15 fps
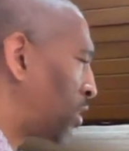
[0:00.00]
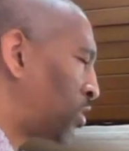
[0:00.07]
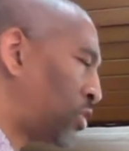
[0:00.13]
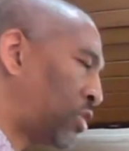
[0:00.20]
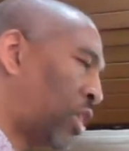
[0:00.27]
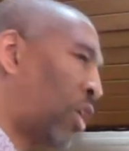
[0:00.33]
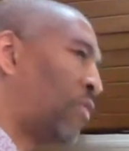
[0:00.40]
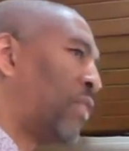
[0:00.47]

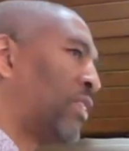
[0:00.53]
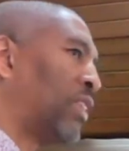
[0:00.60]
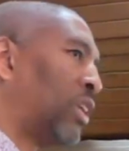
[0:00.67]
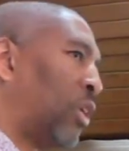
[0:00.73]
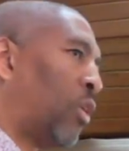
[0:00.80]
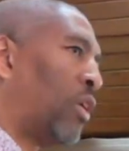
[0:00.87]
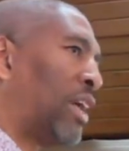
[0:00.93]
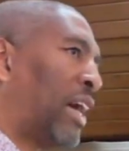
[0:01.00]
Serving
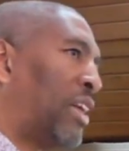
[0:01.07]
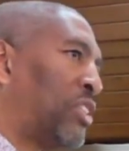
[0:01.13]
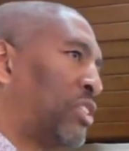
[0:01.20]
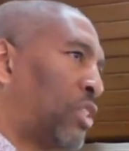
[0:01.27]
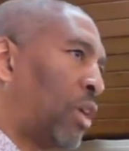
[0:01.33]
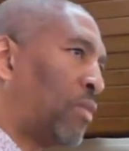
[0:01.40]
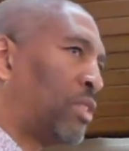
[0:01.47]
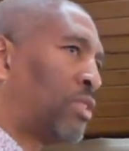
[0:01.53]
the Lord
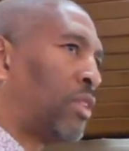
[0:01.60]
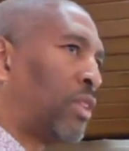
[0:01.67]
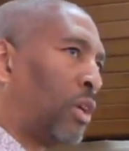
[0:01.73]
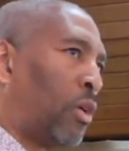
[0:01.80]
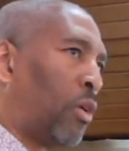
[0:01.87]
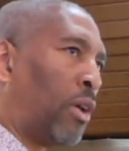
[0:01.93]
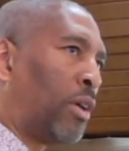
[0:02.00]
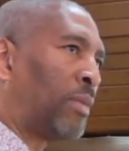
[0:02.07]
and service to
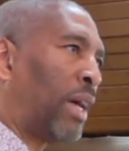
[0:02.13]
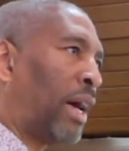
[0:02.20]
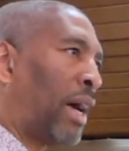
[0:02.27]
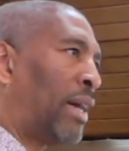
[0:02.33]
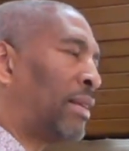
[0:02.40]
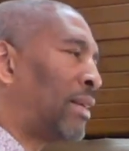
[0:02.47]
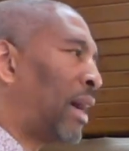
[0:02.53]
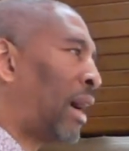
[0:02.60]
the Lord.
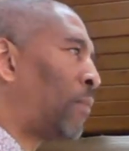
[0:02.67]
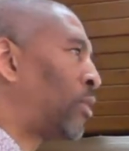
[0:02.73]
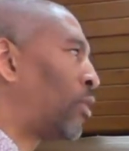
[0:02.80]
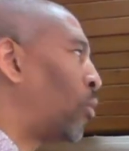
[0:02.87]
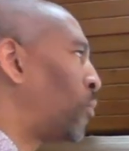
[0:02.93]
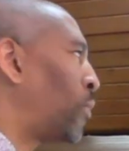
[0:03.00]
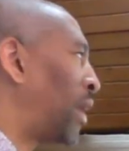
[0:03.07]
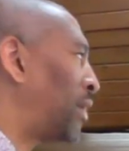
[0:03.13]
And I
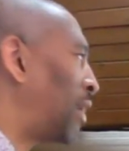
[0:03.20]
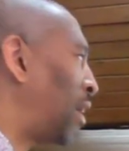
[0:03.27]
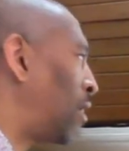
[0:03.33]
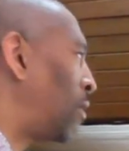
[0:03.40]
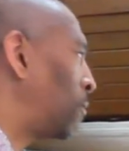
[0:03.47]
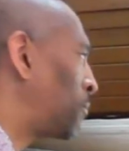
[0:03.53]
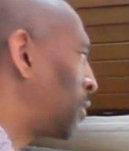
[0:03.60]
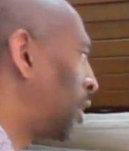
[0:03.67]
would hope by
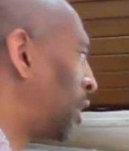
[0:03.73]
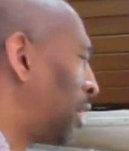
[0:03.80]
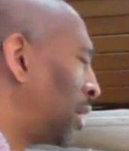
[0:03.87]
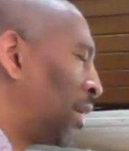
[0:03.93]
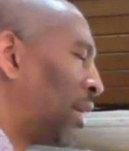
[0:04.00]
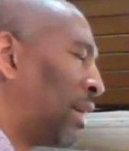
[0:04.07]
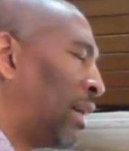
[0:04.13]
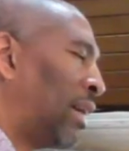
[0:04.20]
now
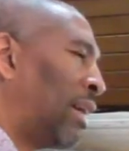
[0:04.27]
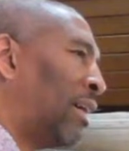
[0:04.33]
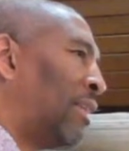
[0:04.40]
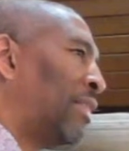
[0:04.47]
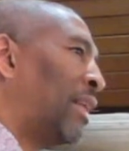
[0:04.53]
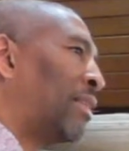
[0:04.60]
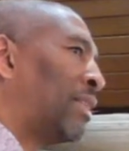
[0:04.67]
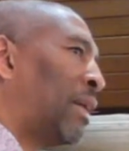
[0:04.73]

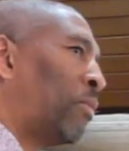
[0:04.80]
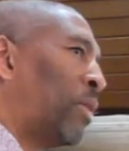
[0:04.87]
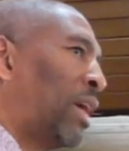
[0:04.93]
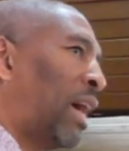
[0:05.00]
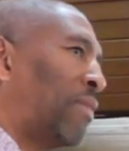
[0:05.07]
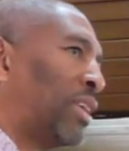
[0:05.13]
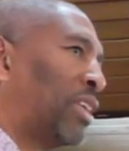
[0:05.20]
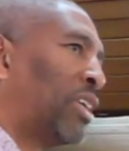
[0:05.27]
uh, that, that
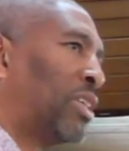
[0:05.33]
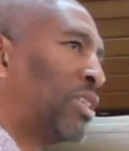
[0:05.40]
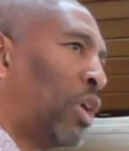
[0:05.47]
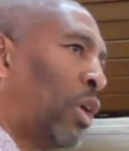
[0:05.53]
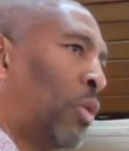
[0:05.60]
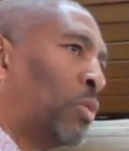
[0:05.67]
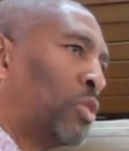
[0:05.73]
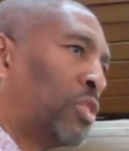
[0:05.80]
we have a
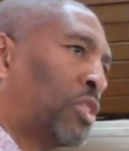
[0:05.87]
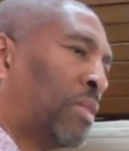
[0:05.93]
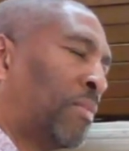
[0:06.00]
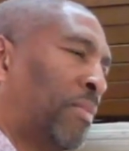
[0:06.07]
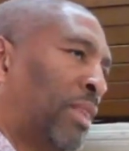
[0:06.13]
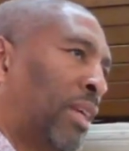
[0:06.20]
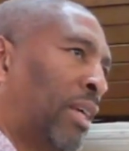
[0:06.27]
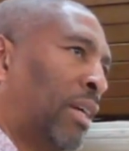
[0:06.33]
good
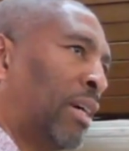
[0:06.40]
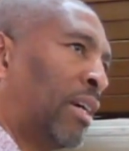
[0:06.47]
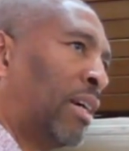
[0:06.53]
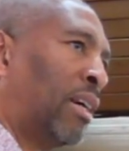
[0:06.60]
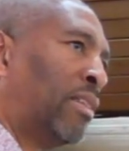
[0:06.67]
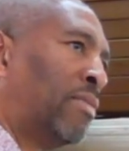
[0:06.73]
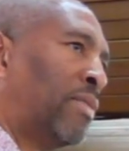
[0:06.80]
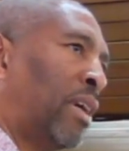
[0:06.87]
dose
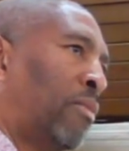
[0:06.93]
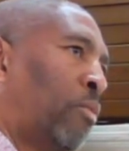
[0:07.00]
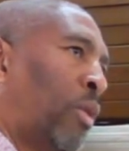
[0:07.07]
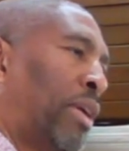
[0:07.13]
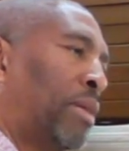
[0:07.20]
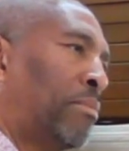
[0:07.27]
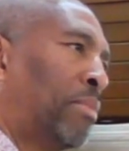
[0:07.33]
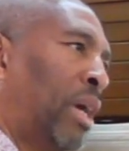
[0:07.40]
of, of
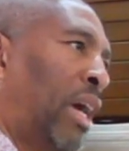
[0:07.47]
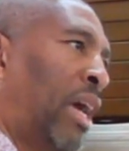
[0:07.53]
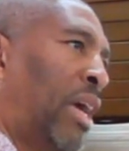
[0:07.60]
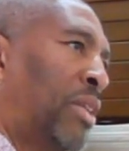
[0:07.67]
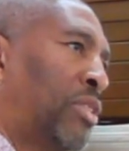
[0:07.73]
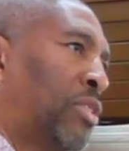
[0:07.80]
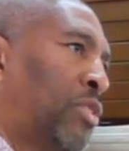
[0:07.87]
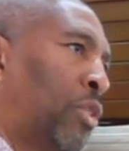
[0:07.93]
what it
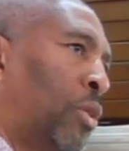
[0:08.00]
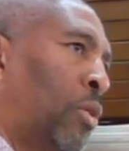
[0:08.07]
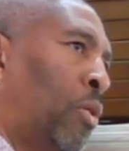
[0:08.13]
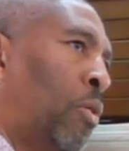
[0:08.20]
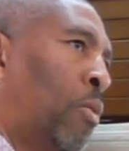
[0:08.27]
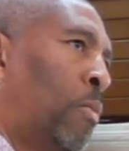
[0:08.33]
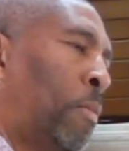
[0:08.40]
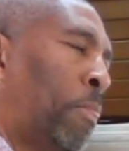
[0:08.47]
means
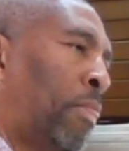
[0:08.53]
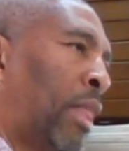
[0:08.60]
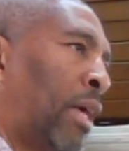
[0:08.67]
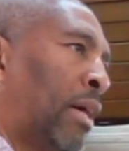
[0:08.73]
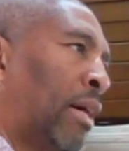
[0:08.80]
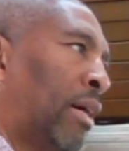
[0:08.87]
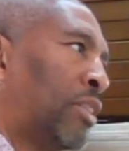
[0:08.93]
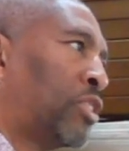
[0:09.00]
to
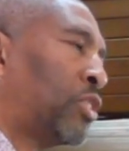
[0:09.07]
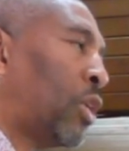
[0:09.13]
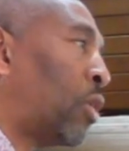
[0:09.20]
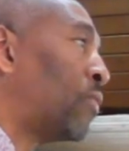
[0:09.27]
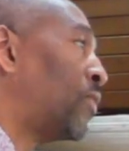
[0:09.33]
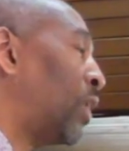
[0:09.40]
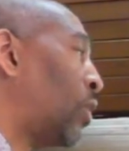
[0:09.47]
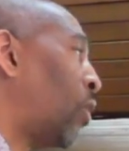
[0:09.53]
uh,
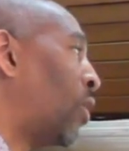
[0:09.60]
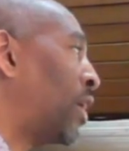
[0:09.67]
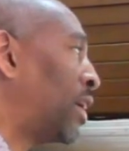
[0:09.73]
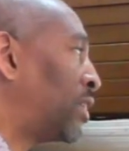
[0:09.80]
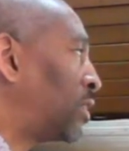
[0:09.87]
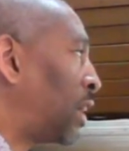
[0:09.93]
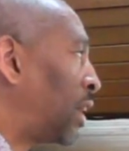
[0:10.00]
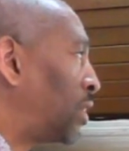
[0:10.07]
serve the
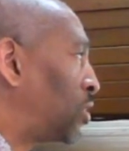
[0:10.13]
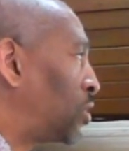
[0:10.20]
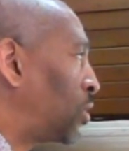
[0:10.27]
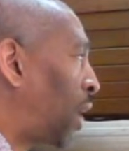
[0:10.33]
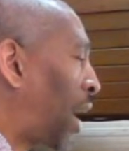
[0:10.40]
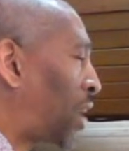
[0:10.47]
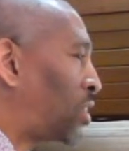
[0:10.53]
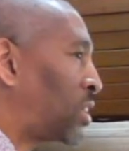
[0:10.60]
Lord and, and
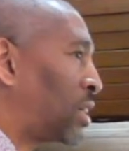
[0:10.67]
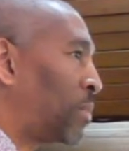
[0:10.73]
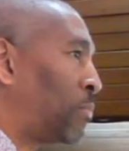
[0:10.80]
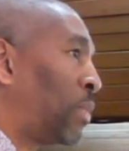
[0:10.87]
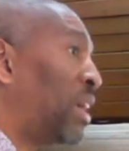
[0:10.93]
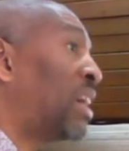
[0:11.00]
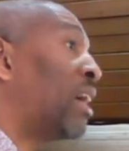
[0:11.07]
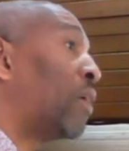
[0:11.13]
to actually
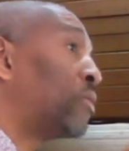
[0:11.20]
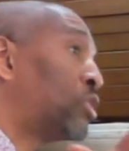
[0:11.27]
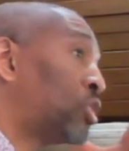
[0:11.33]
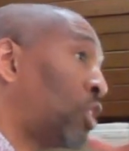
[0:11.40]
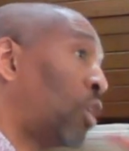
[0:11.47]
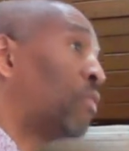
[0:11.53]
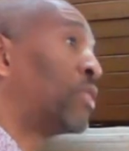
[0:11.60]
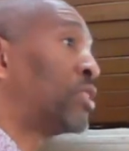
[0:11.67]
be of
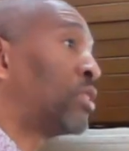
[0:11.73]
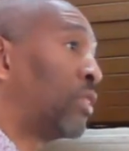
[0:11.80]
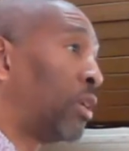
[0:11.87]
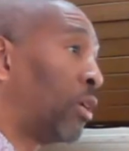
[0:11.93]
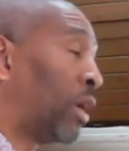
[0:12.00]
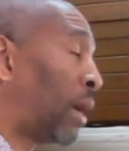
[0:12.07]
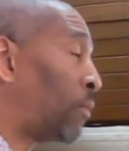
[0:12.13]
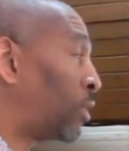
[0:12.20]
service to
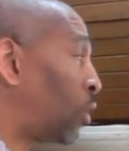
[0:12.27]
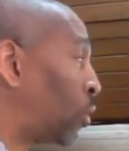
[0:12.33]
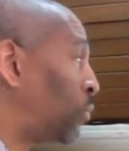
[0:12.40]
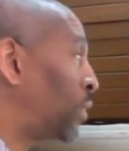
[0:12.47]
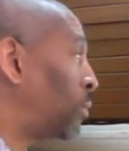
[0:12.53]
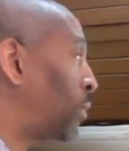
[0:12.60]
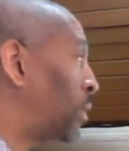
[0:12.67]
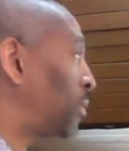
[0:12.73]
the Lord. I would
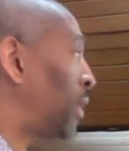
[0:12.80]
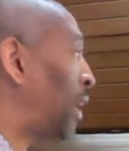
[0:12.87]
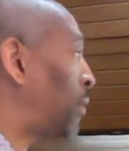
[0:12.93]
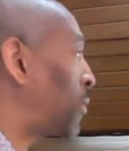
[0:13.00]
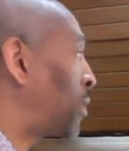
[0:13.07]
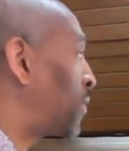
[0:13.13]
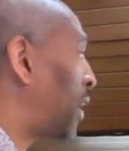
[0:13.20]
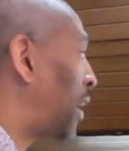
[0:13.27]
hope that we would
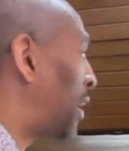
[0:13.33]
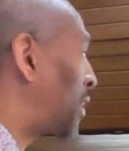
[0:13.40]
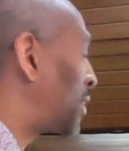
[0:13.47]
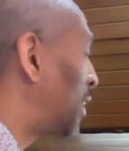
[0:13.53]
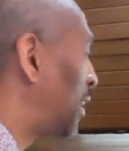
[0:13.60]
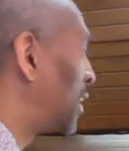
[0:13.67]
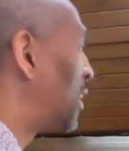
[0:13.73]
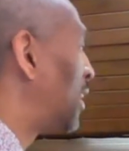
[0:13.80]
have, we've
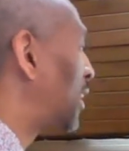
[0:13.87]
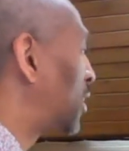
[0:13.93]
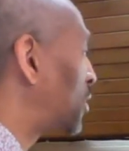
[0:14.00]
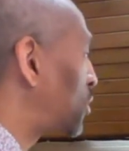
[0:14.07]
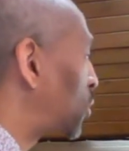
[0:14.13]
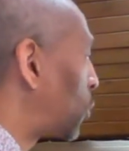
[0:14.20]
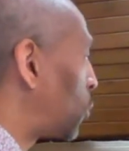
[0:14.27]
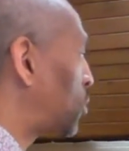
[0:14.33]
had a
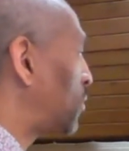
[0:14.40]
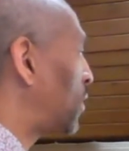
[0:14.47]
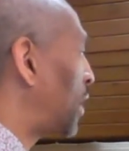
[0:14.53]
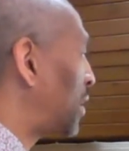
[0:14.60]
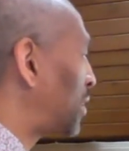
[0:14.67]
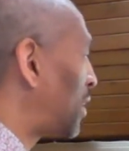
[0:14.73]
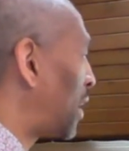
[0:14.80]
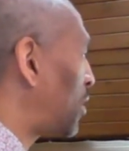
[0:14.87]
good dose of
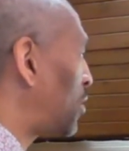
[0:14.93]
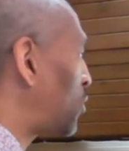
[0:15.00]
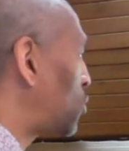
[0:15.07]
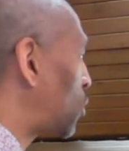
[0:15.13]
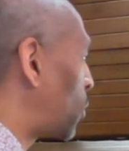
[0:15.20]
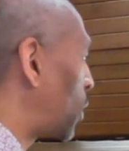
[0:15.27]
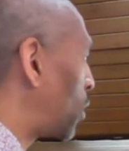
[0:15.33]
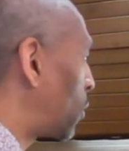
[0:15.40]
that
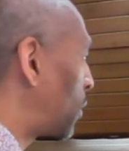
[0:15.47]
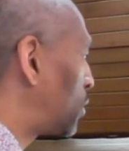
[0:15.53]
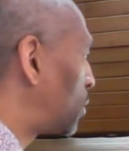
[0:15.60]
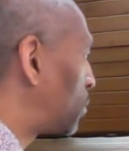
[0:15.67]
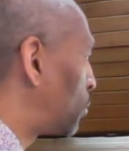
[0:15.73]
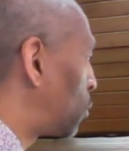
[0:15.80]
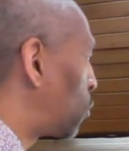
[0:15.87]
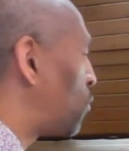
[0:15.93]
tonight. So we're
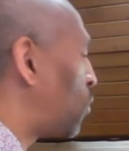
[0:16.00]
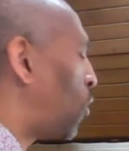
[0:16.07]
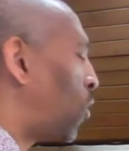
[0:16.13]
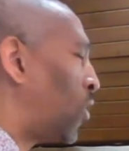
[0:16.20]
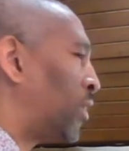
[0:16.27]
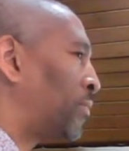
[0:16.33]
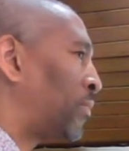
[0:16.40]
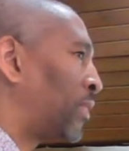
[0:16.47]
going to move
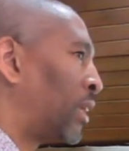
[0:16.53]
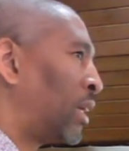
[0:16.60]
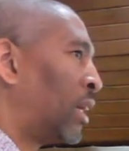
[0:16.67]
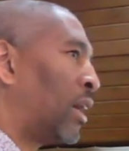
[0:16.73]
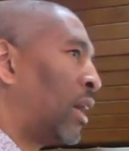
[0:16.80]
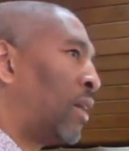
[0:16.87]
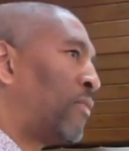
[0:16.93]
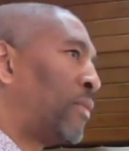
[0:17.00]
on
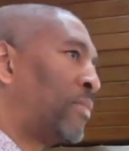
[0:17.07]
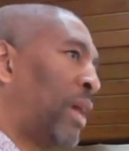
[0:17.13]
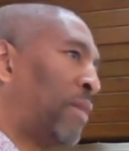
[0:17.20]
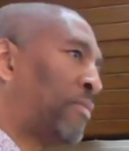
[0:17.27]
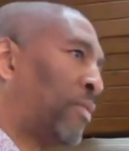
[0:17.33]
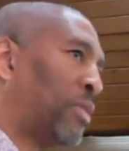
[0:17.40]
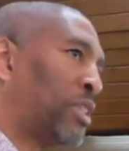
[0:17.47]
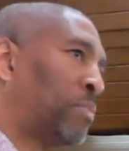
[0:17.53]
uh, from
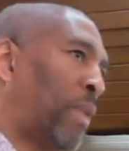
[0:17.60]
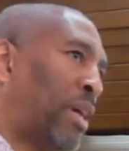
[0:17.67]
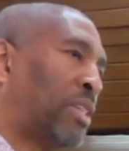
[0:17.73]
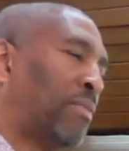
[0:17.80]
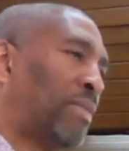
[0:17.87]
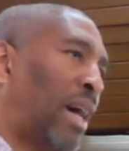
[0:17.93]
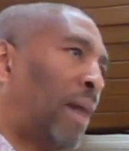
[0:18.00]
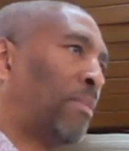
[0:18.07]
that for a
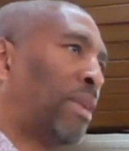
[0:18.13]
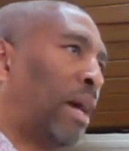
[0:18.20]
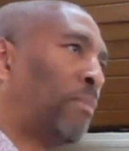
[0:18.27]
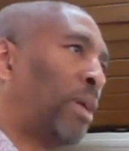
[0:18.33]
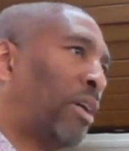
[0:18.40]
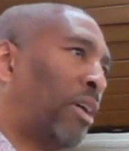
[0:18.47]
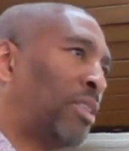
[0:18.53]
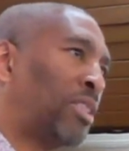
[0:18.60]
space of time
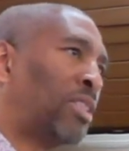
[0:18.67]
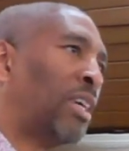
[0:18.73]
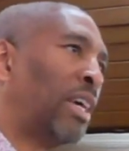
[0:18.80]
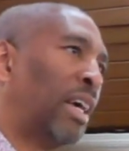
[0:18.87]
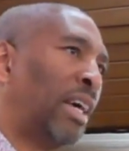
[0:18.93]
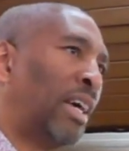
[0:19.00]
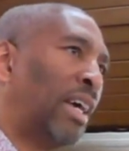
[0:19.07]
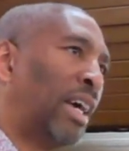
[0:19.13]
tonight because
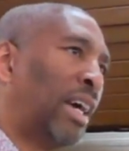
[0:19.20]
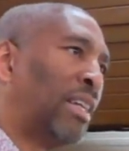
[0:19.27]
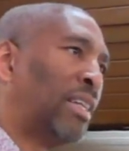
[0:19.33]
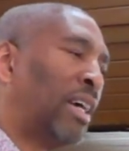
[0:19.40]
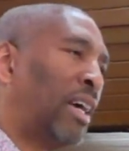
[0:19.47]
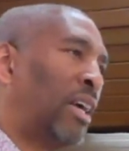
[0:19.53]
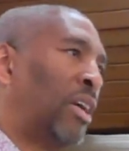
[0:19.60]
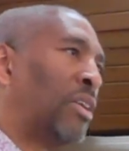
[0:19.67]

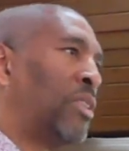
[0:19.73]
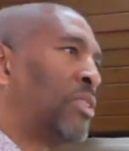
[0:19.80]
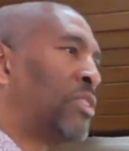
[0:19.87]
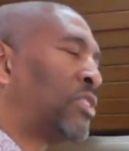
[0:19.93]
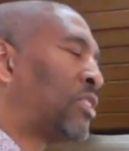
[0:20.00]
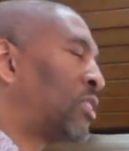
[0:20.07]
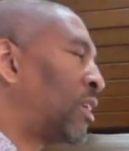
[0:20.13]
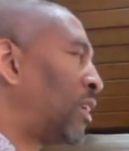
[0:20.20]
it
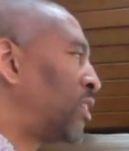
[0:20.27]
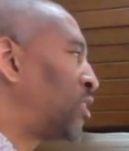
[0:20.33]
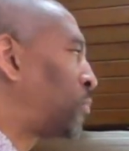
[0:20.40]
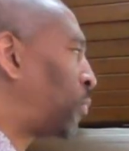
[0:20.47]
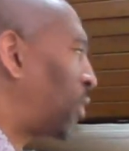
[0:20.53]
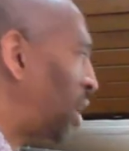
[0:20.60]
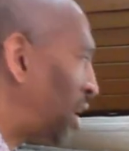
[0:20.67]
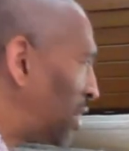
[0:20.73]
is
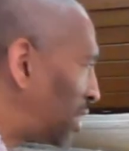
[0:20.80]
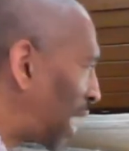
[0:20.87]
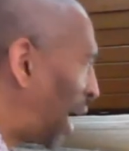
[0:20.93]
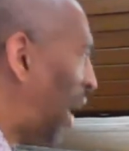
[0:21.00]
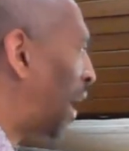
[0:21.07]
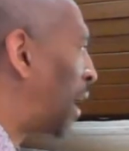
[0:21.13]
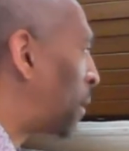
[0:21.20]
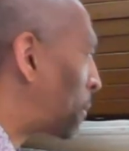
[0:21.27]

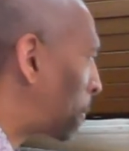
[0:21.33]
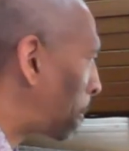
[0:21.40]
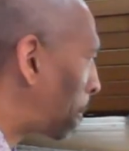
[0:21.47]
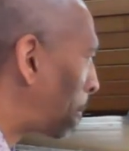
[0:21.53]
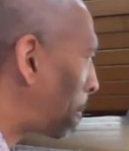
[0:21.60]
springtime.